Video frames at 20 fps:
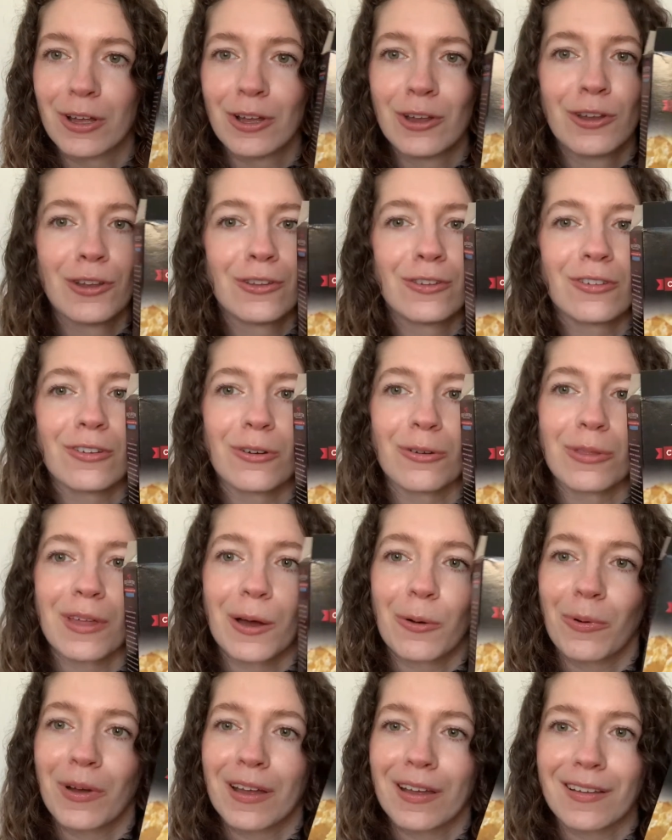So that
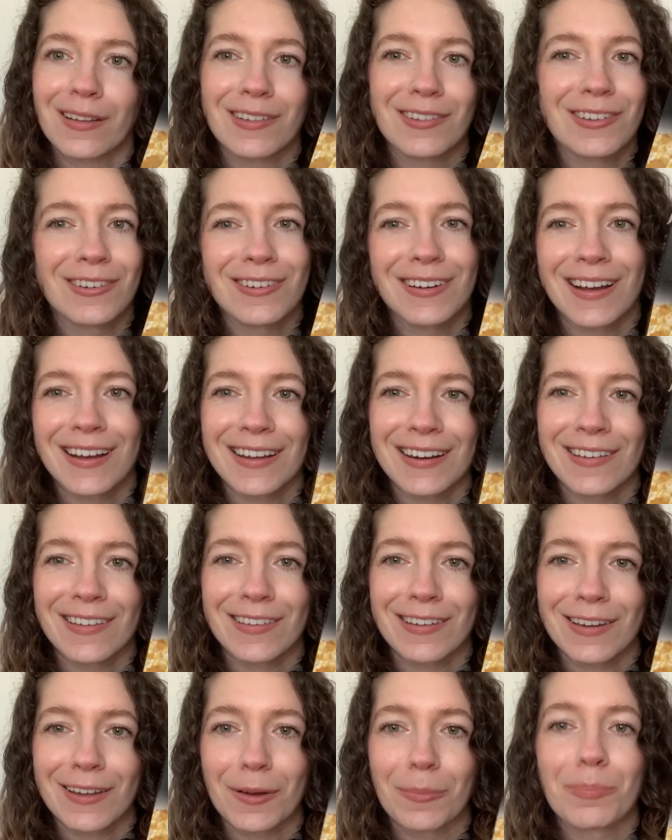way you're not gonna
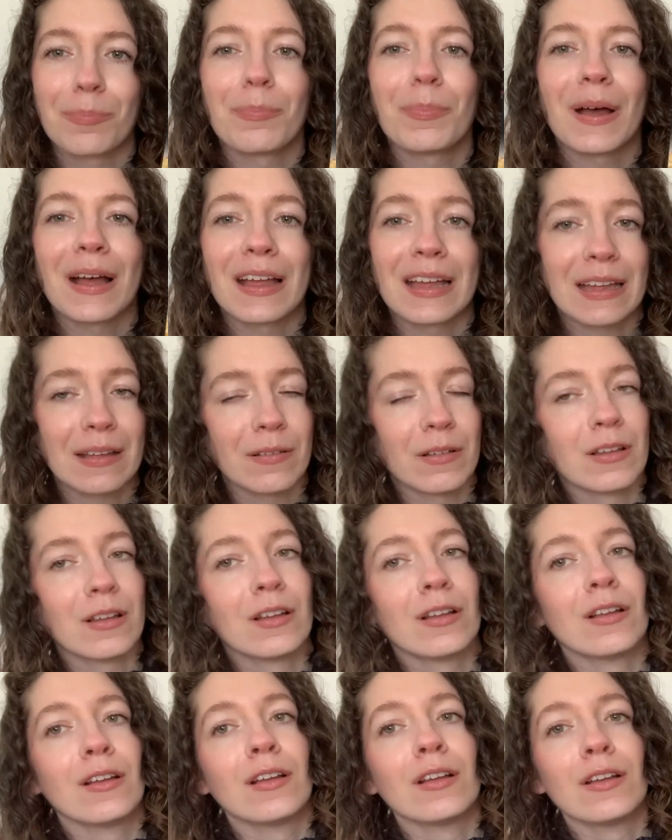see them. But
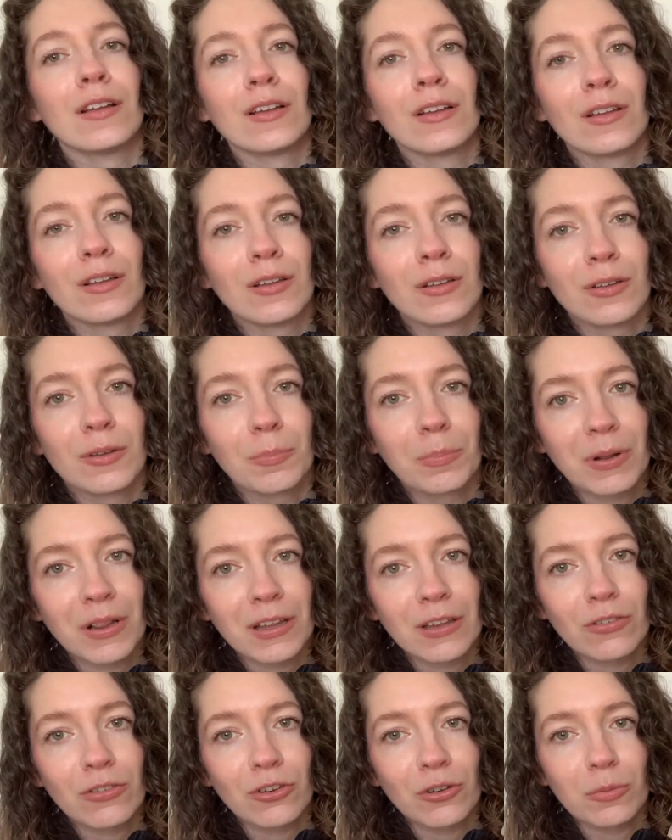
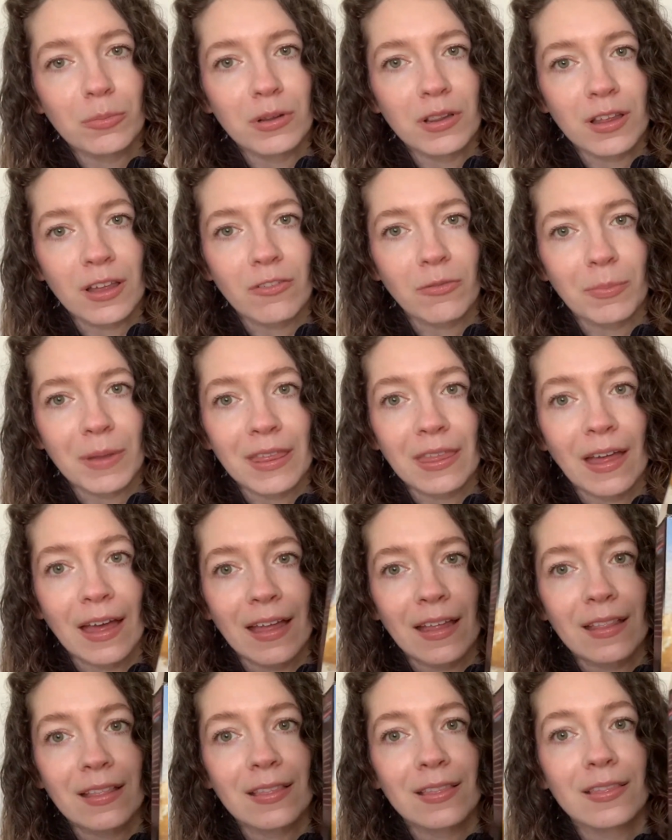please do believe me that
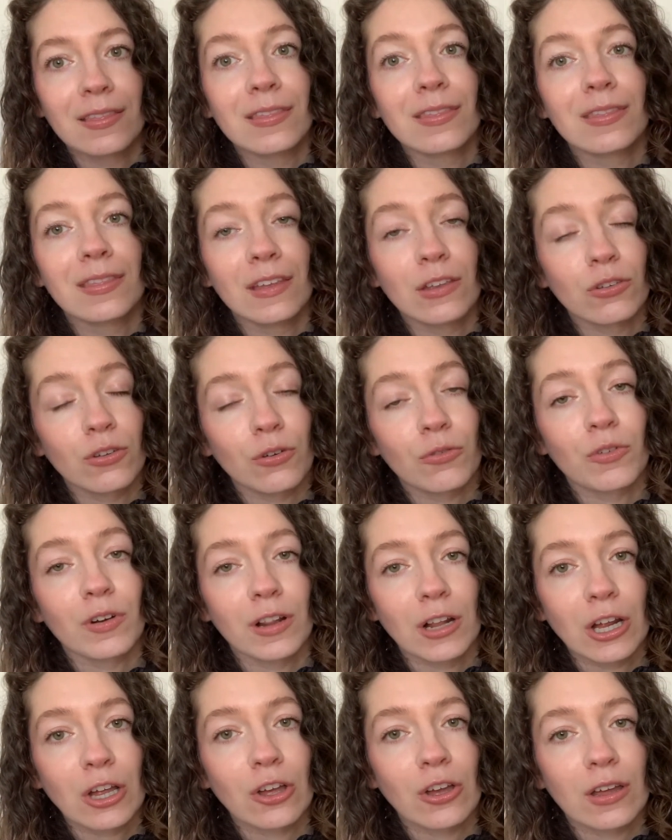these are really
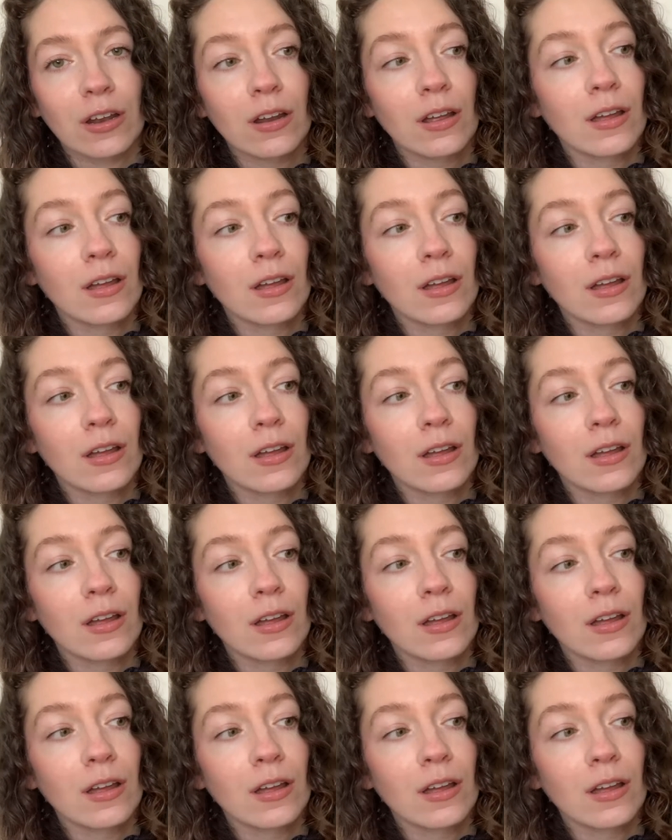good.